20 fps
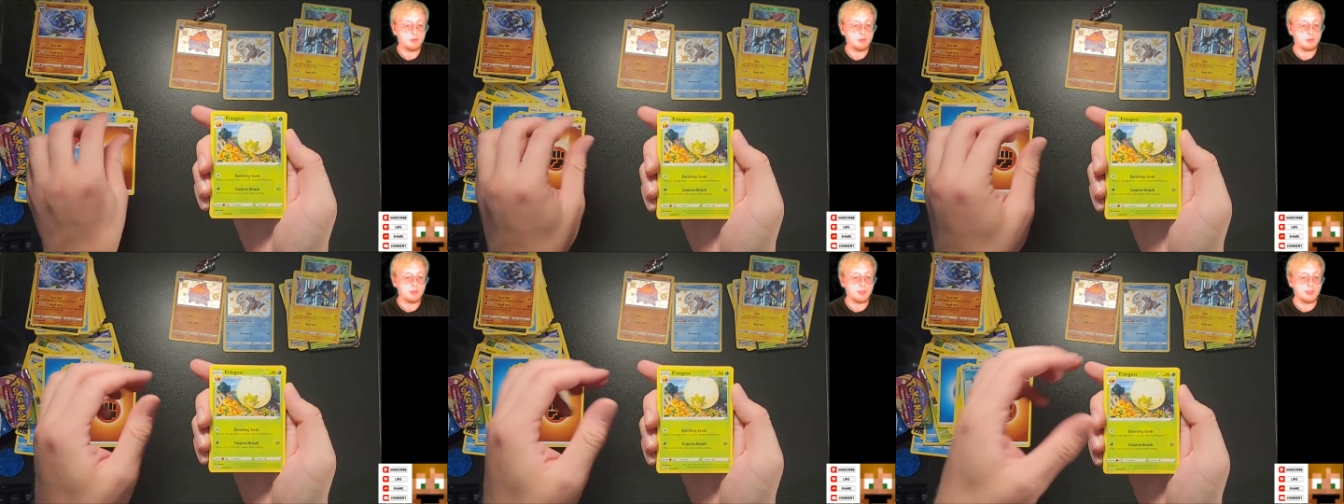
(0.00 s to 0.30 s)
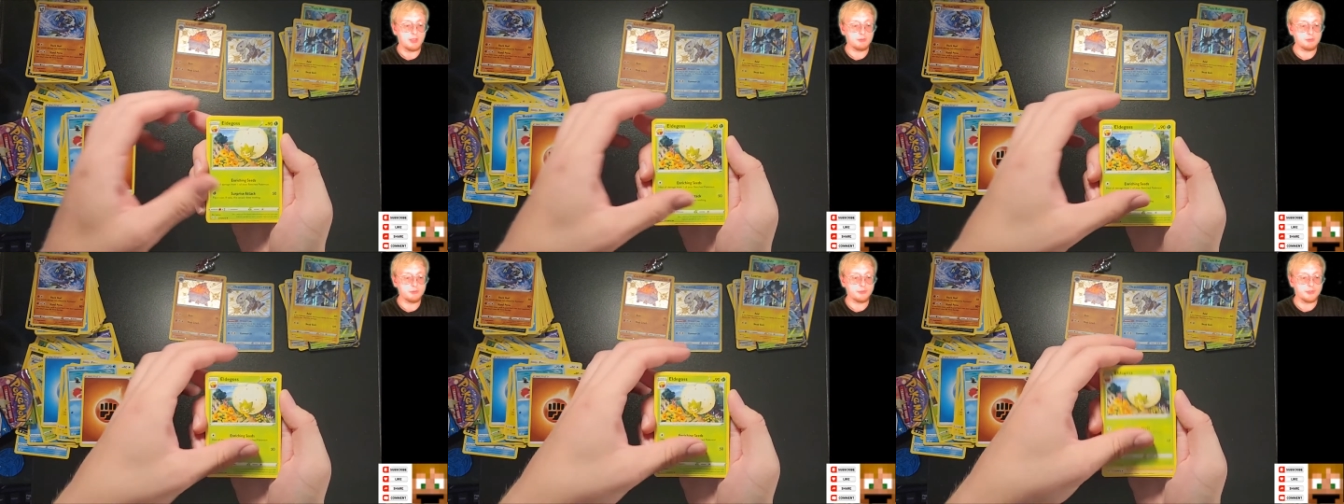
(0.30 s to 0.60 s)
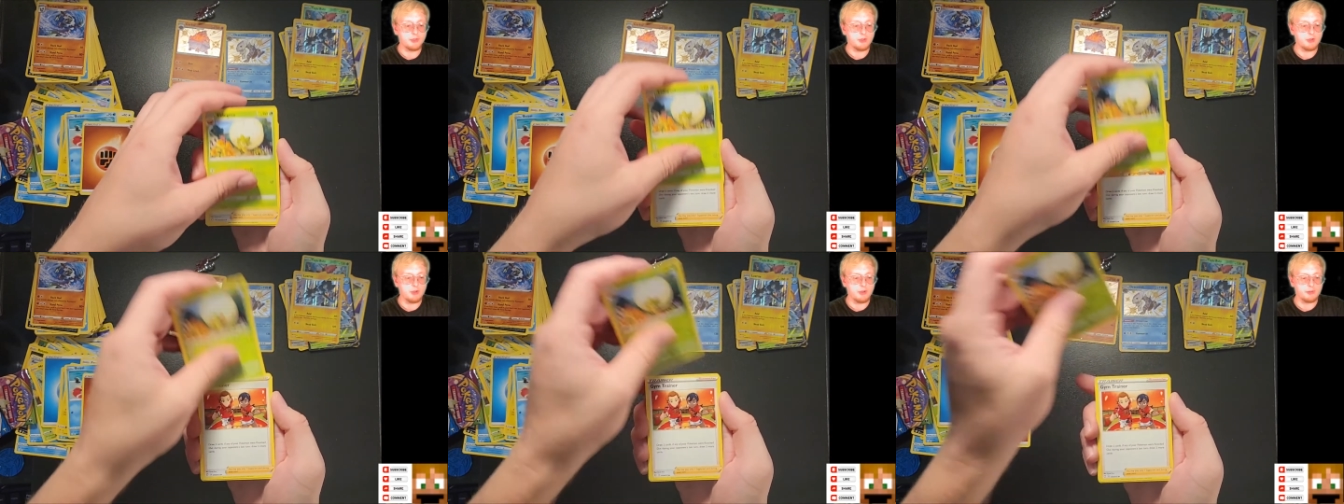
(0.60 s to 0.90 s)

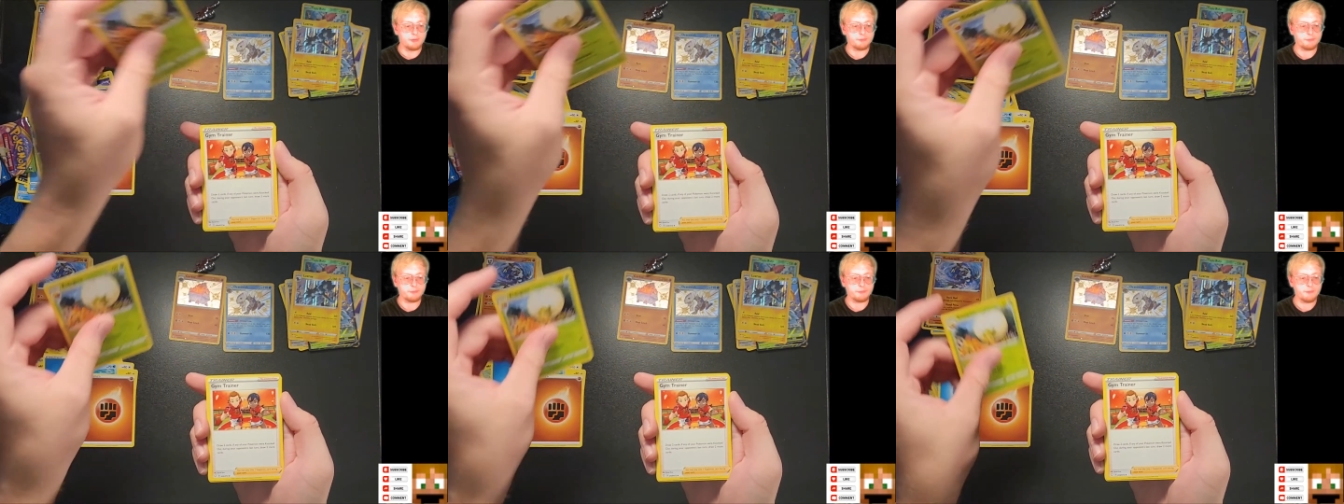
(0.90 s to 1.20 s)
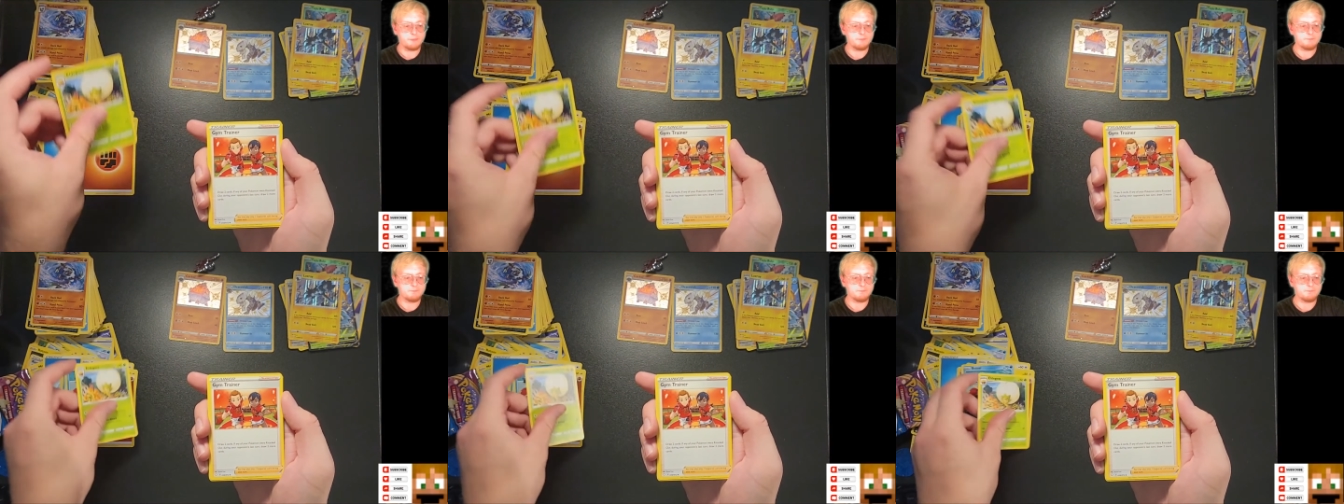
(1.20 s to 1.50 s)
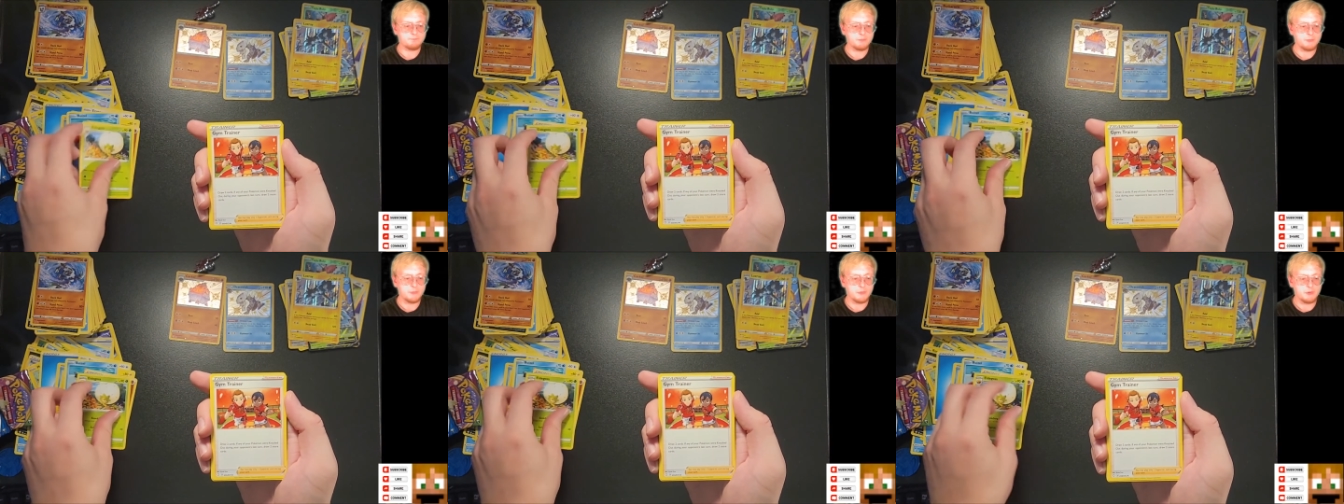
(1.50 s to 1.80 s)
Eldegoss.
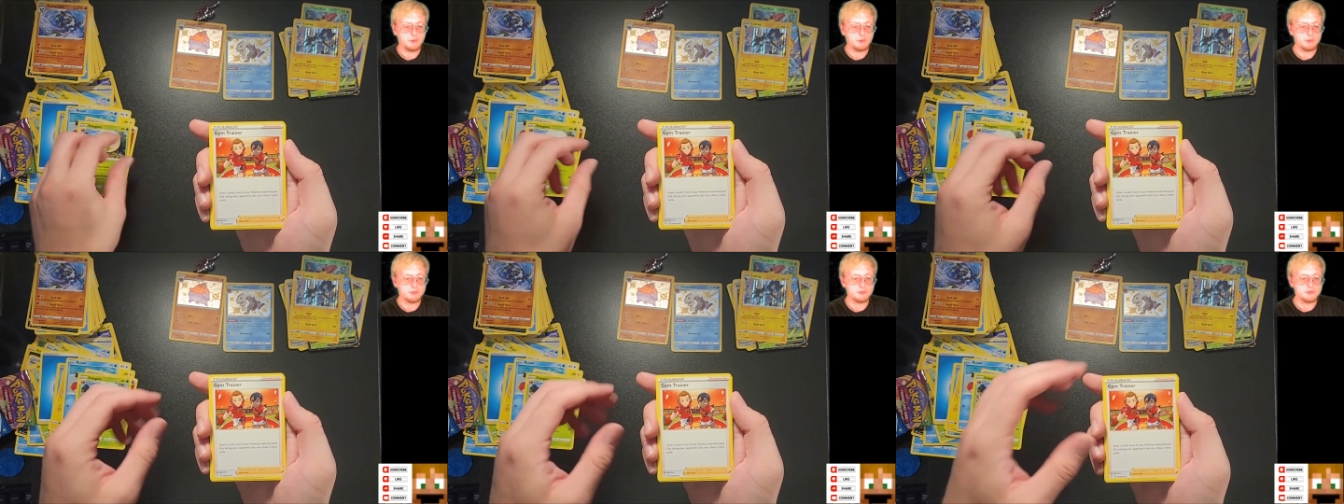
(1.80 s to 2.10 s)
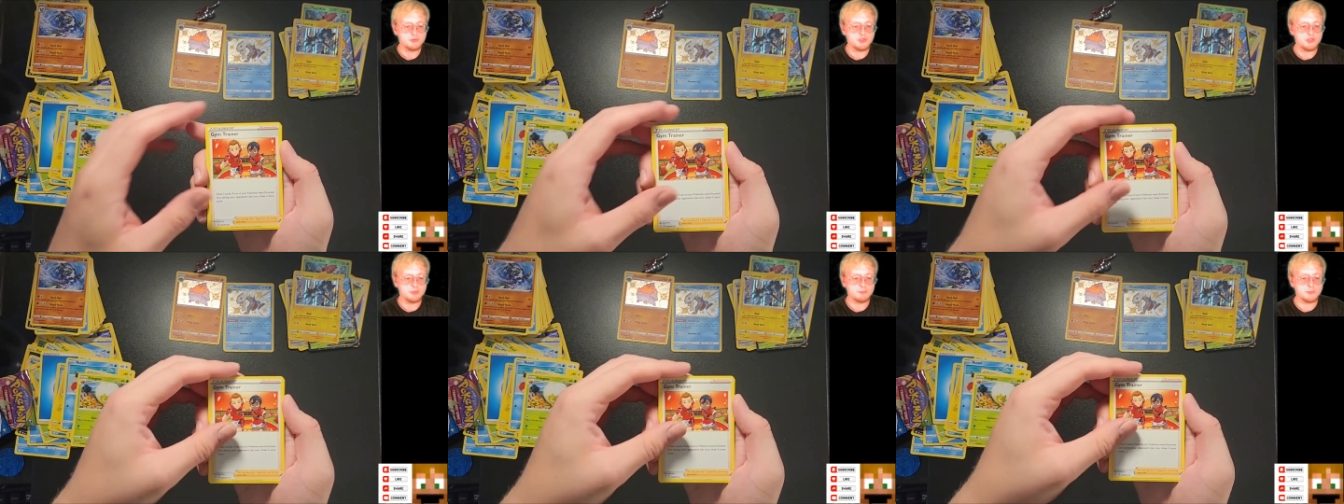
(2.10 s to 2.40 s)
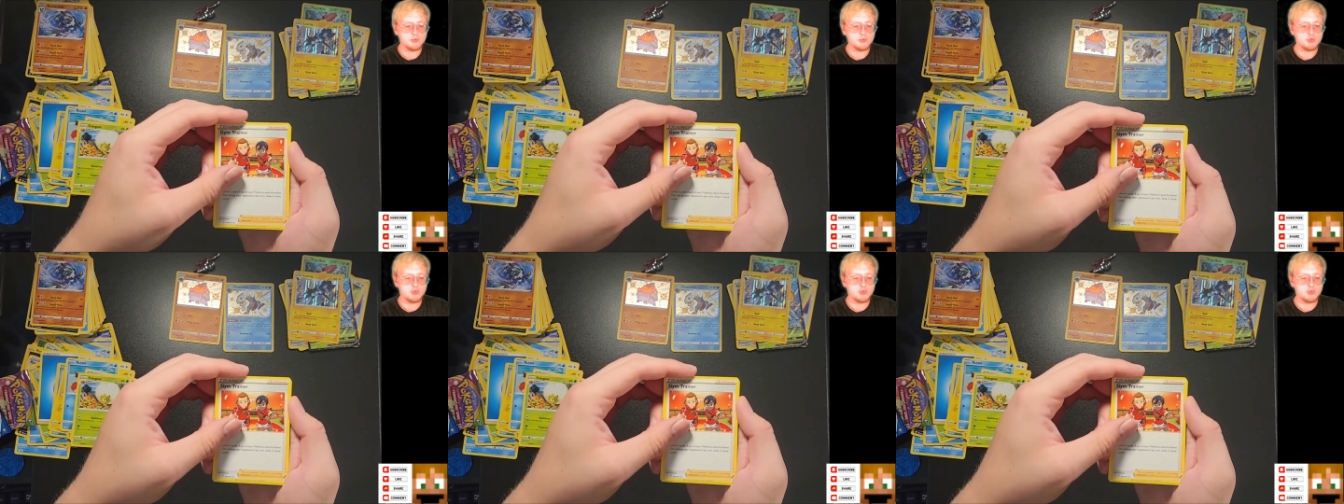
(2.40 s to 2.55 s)
Gym